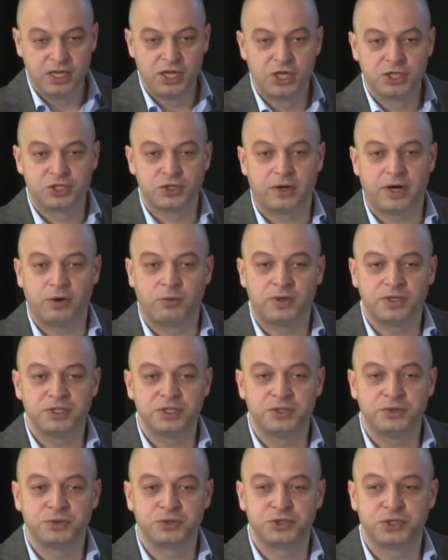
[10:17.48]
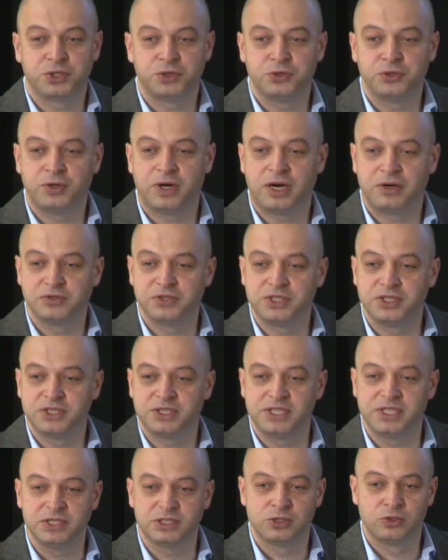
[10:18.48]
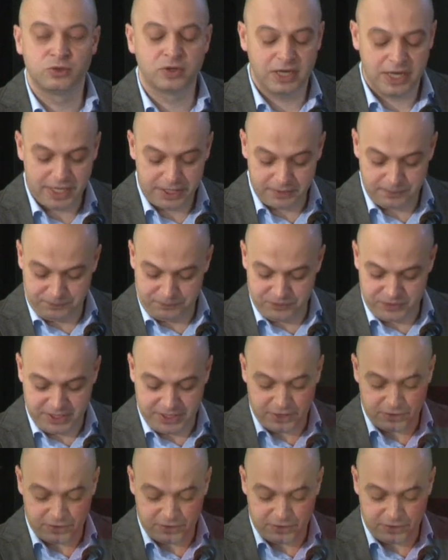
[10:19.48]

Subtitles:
So I wanted to show you how these things look like. They